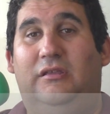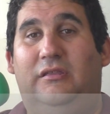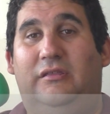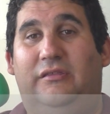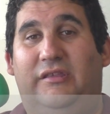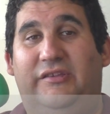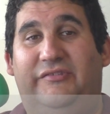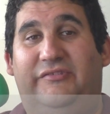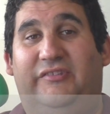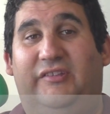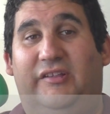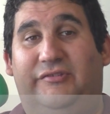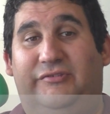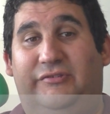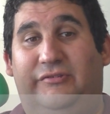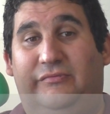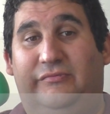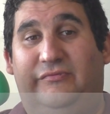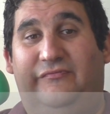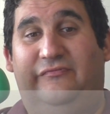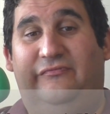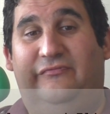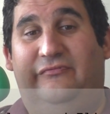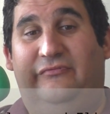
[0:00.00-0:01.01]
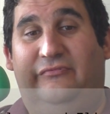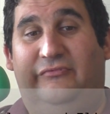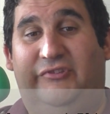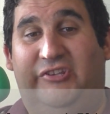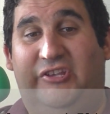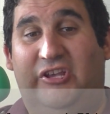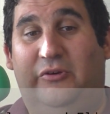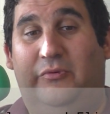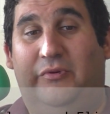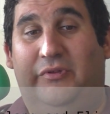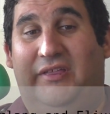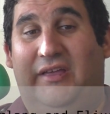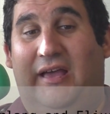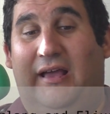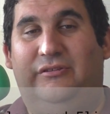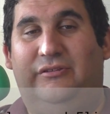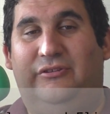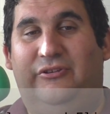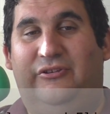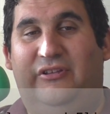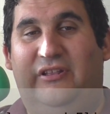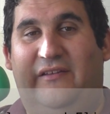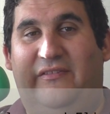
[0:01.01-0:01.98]
this lets you deal with that
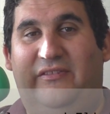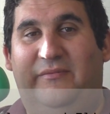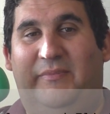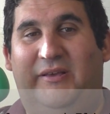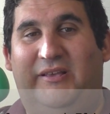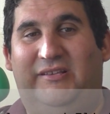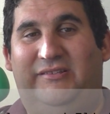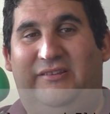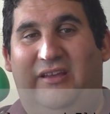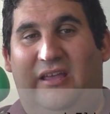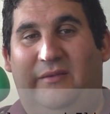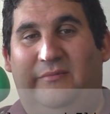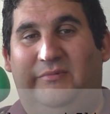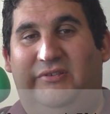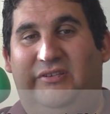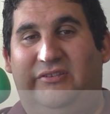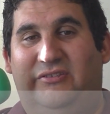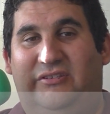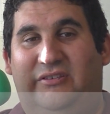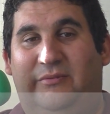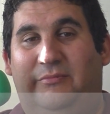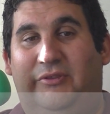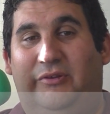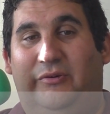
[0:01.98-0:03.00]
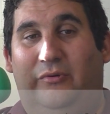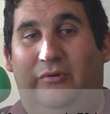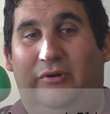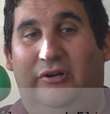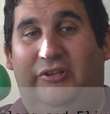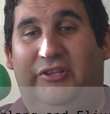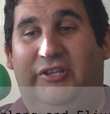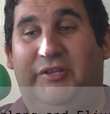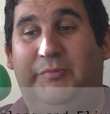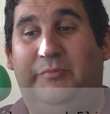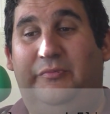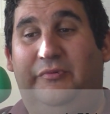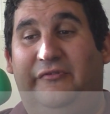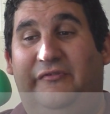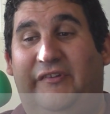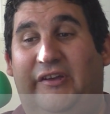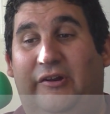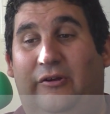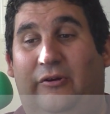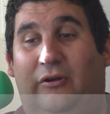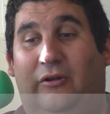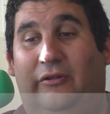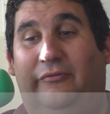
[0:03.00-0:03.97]
you can have the best type system in the world that
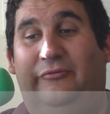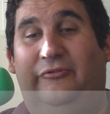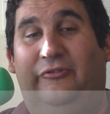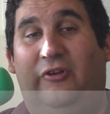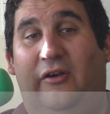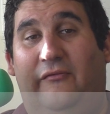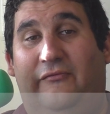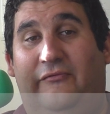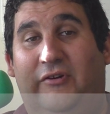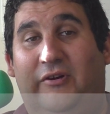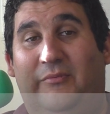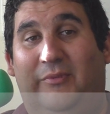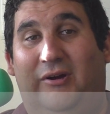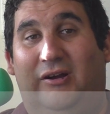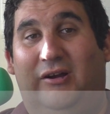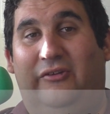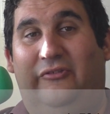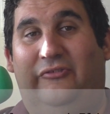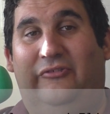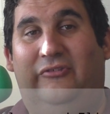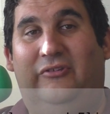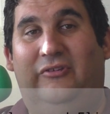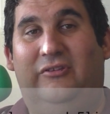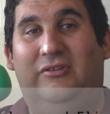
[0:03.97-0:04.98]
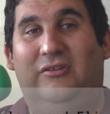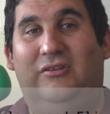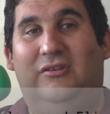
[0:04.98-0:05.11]
prevent all software bugs